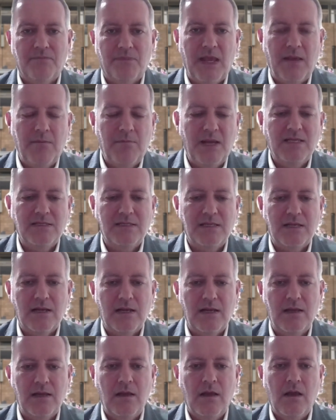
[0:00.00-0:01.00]
They
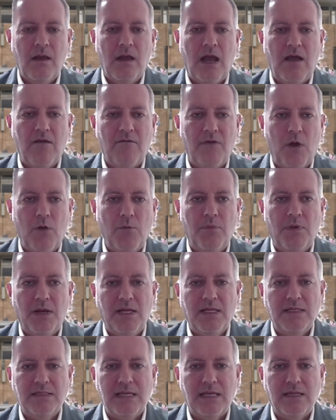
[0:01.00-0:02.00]
basically have
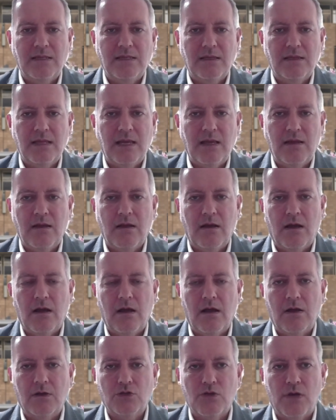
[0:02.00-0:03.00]
openly said that they
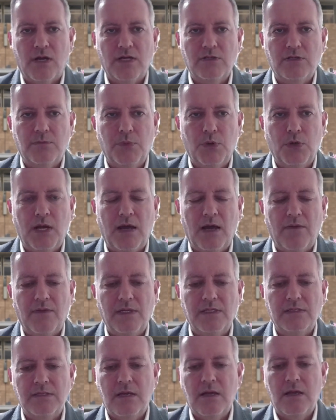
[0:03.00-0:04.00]
are trying to put out
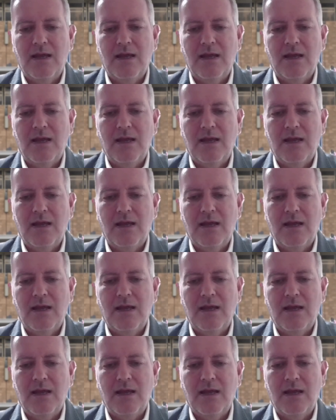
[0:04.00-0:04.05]
this